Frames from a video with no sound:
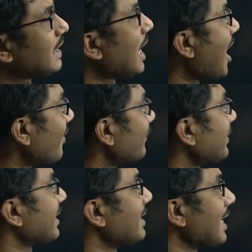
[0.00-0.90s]

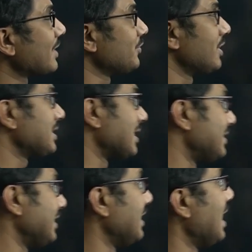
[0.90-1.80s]
after the actual
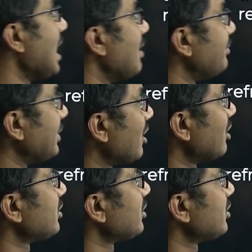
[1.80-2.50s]
sunset, because